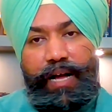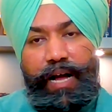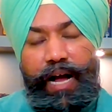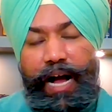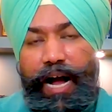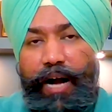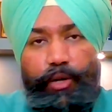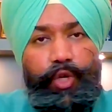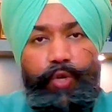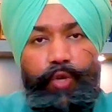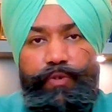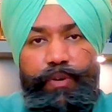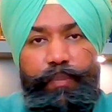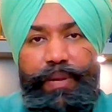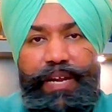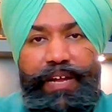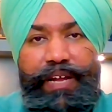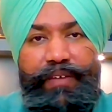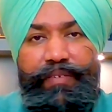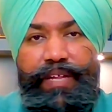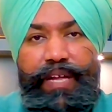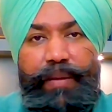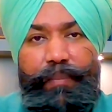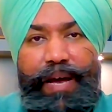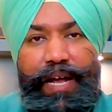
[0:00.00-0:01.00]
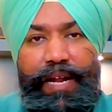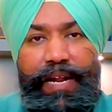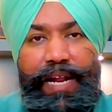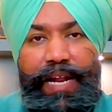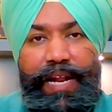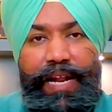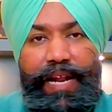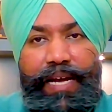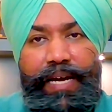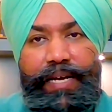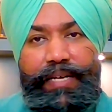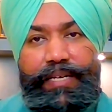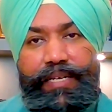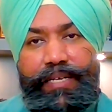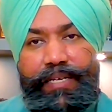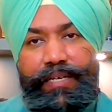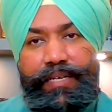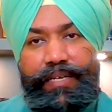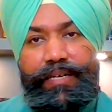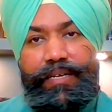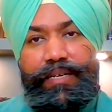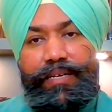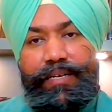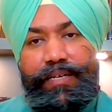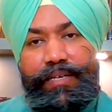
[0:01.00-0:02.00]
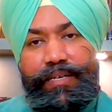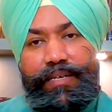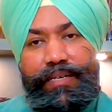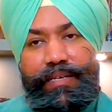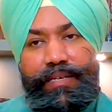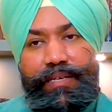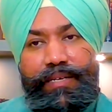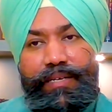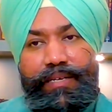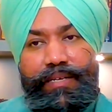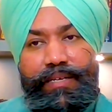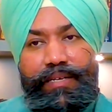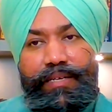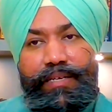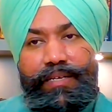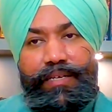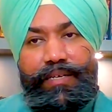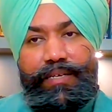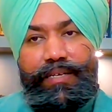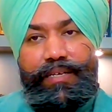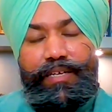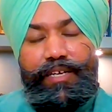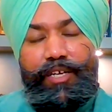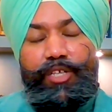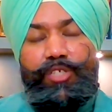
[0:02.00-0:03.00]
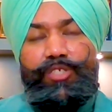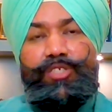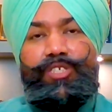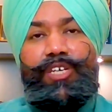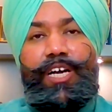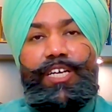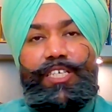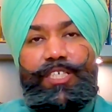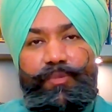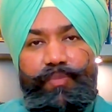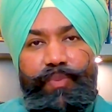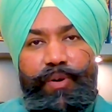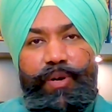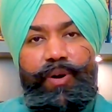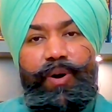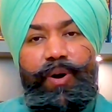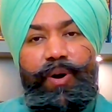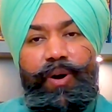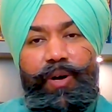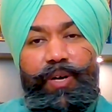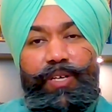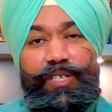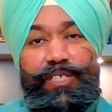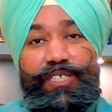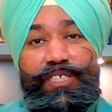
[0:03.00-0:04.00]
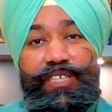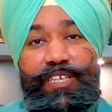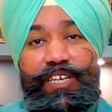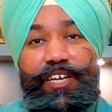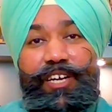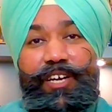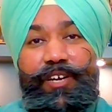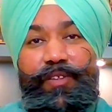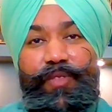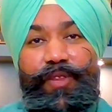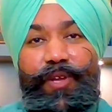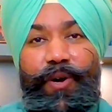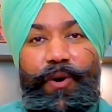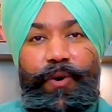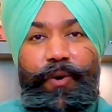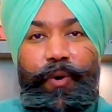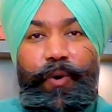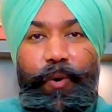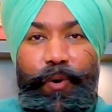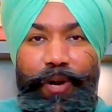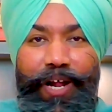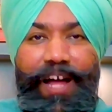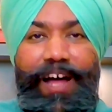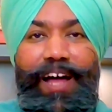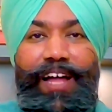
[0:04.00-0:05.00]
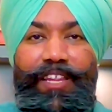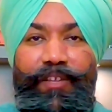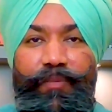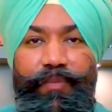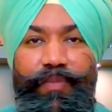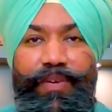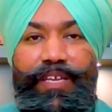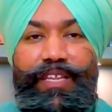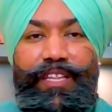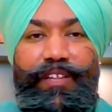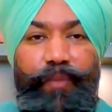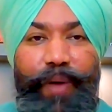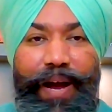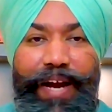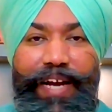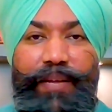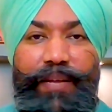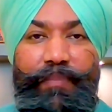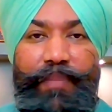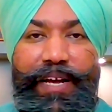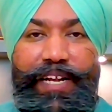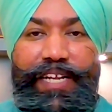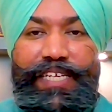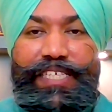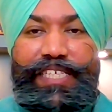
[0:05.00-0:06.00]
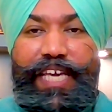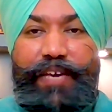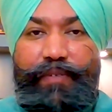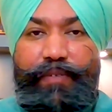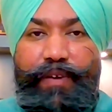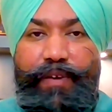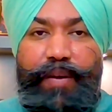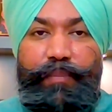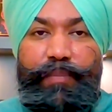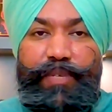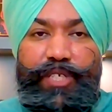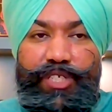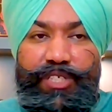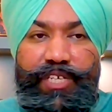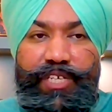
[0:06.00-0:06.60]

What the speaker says: How do we believe in a man like that? Just because the Gora Admi, the white man, is giving him a